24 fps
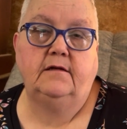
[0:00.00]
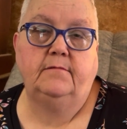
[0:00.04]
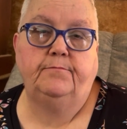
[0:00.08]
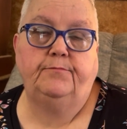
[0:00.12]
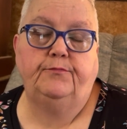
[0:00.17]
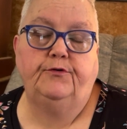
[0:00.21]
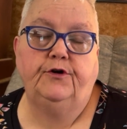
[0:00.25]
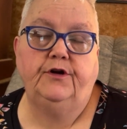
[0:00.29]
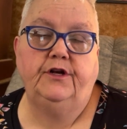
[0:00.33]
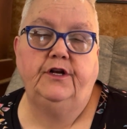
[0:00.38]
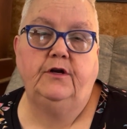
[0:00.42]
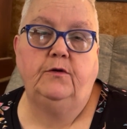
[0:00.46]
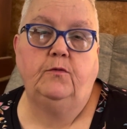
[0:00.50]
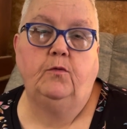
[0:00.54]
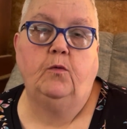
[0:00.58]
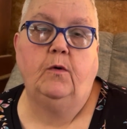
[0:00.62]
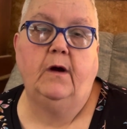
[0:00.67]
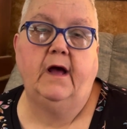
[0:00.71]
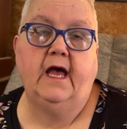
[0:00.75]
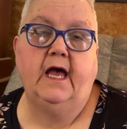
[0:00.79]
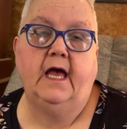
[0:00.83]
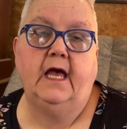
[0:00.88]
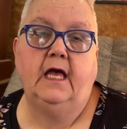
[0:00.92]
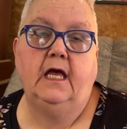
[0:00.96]
put it
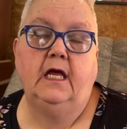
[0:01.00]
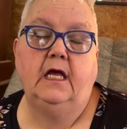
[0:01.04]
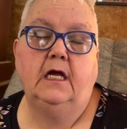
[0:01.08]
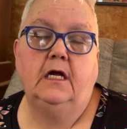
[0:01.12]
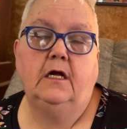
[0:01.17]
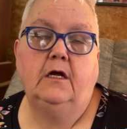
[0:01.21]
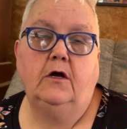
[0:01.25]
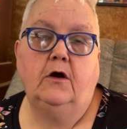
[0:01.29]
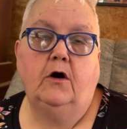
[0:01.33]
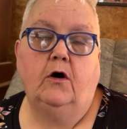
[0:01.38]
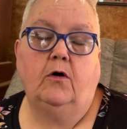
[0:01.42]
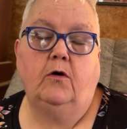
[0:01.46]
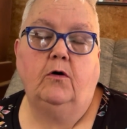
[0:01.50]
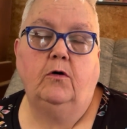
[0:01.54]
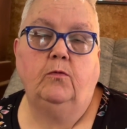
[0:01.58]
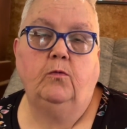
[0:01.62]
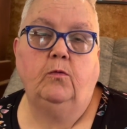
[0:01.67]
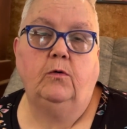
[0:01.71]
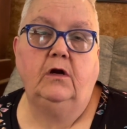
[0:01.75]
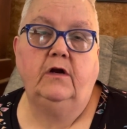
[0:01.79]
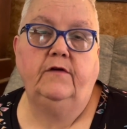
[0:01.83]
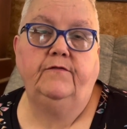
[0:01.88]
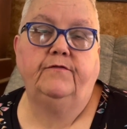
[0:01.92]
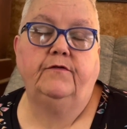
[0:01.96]
away on
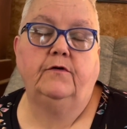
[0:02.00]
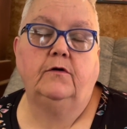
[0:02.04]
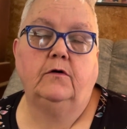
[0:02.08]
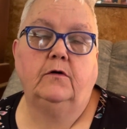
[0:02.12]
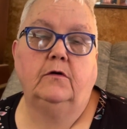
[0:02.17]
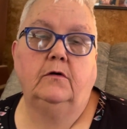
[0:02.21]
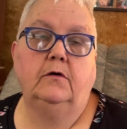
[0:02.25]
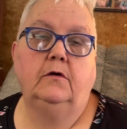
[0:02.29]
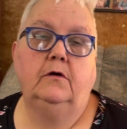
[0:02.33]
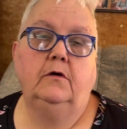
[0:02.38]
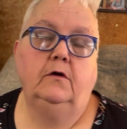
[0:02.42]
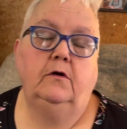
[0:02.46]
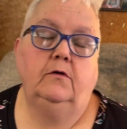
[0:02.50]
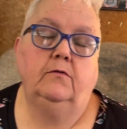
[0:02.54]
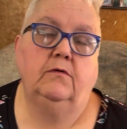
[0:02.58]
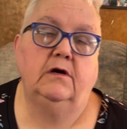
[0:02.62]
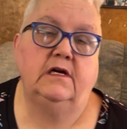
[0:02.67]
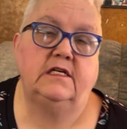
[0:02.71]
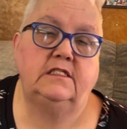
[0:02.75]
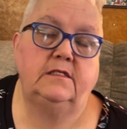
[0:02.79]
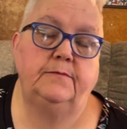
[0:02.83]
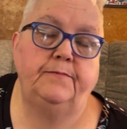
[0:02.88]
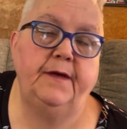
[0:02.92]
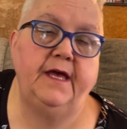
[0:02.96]
one of her
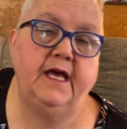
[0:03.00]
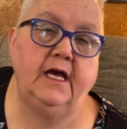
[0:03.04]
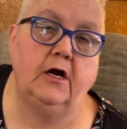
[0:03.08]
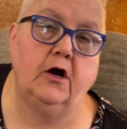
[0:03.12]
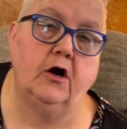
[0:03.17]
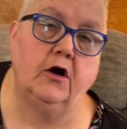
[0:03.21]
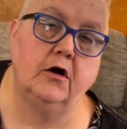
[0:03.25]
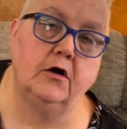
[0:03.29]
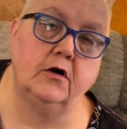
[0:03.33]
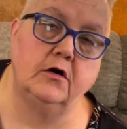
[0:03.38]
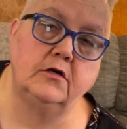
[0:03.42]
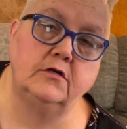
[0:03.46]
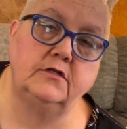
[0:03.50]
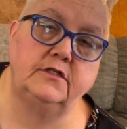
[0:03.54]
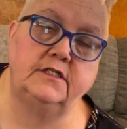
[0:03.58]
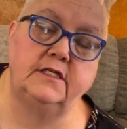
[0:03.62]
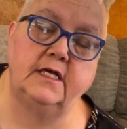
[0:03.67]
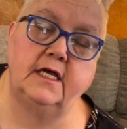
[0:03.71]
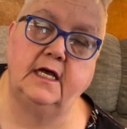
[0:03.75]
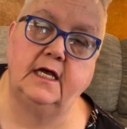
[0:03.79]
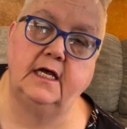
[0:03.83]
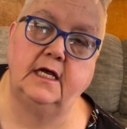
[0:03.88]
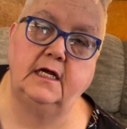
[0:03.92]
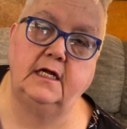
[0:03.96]
recipe cards,
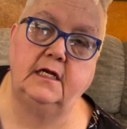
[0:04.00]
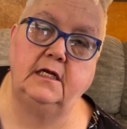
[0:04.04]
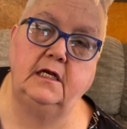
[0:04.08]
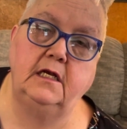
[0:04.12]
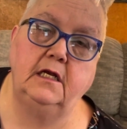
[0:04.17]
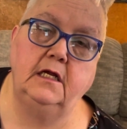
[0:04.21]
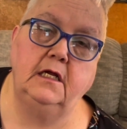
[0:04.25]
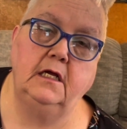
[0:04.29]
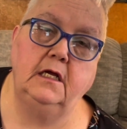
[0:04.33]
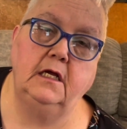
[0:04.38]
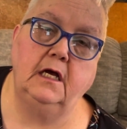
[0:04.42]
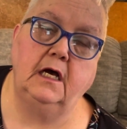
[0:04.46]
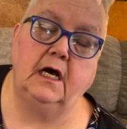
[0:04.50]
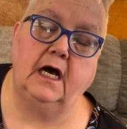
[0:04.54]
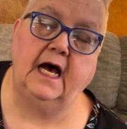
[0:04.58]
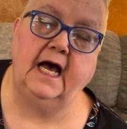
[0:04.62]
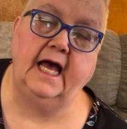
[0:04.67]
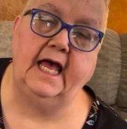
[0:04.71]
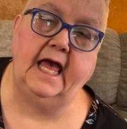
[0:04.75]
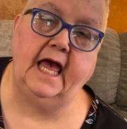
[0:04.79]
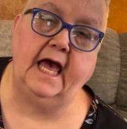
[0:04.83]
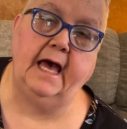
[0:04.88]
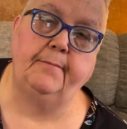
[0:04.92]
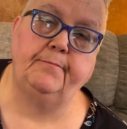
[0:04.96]
and I
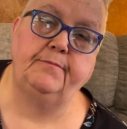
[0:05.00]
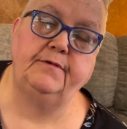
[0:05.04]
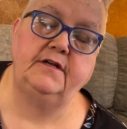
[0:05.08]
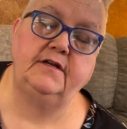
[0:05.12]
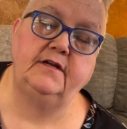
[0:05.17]
happened